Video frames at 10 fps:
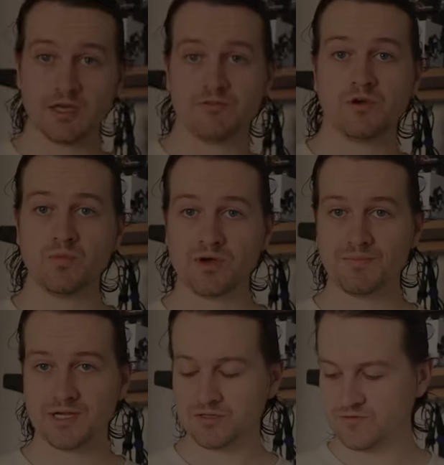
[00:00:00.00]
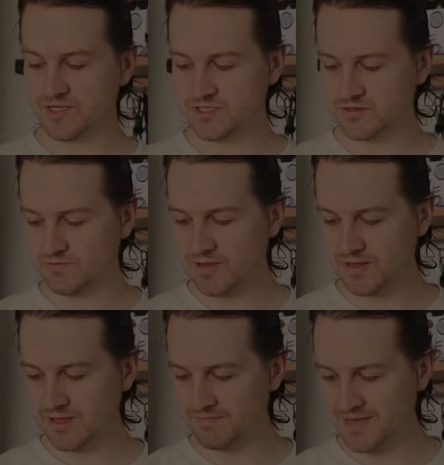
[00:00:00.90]
Hey everyone, welcome back to Adventures of Well,
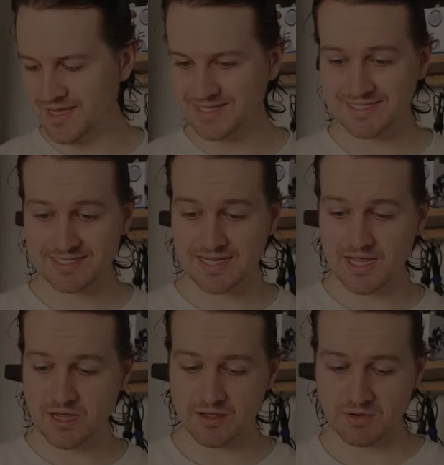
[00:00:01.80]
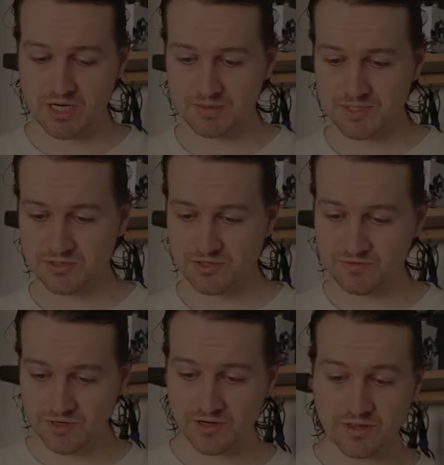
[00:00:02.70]
I'm me, and today I'm going to be doing a
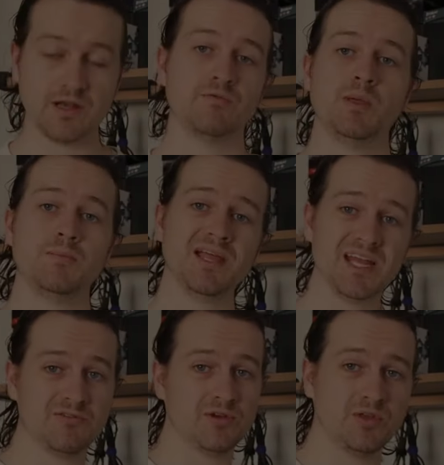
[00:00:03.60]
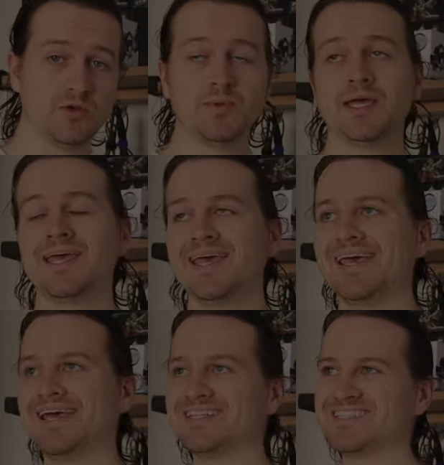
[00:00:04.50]
video that I've been planning for a little bit.
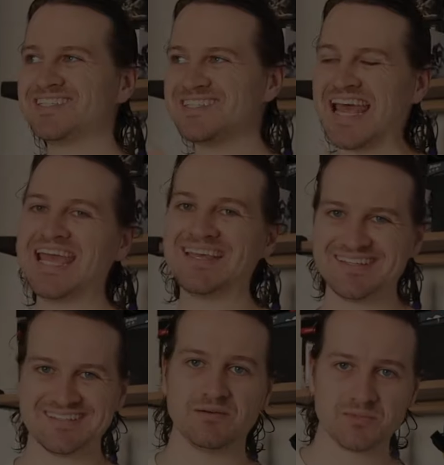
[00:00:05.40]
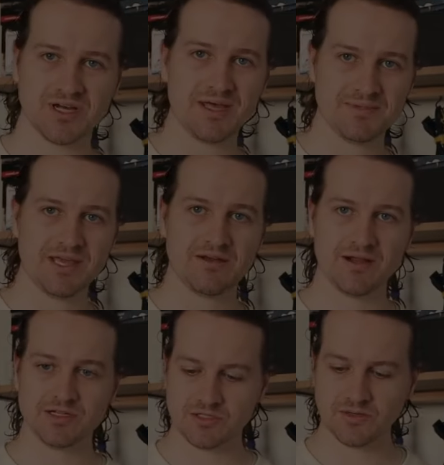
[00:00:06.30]
It's just taken some time to get
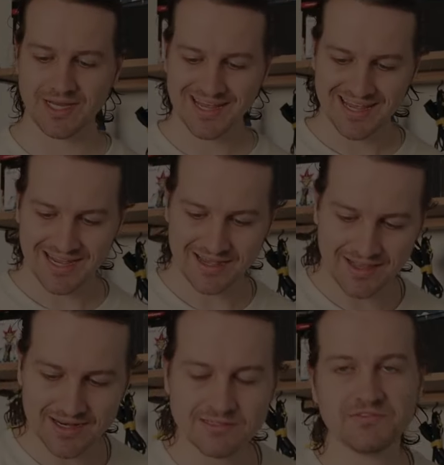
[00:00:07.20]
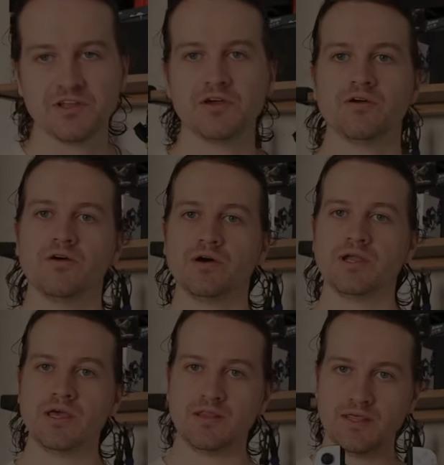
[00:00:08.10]
around to doing, and that is a video on
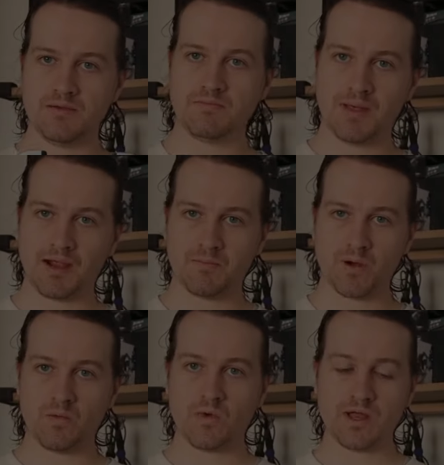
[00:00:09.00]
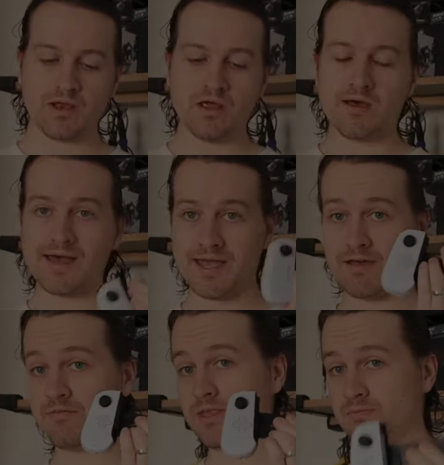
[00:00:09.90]
the Backbone One. I
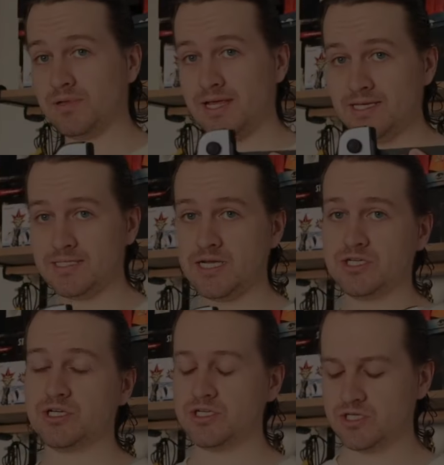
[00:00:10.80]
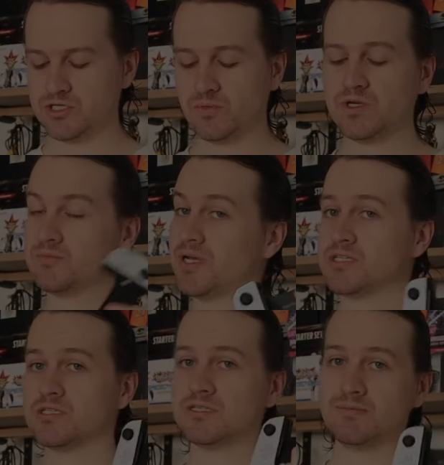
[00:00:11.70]
have the PlayStation Edition, which
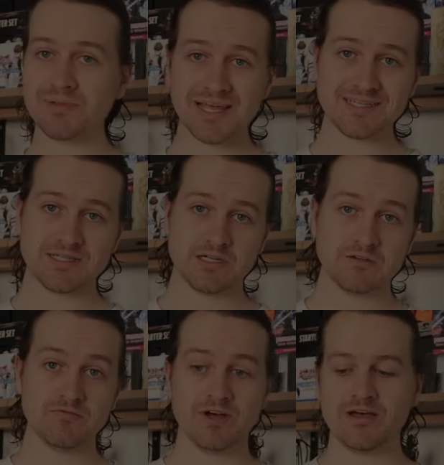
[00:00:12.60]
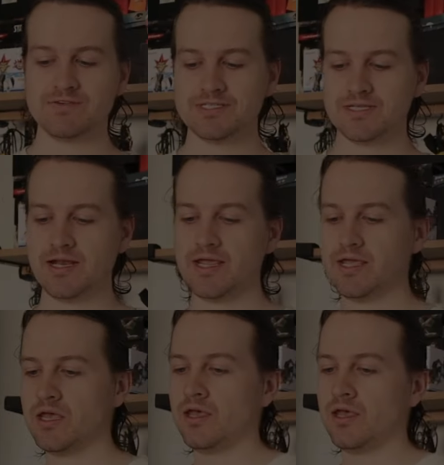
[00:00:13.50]
matches the PlayStation 5 aesthetic.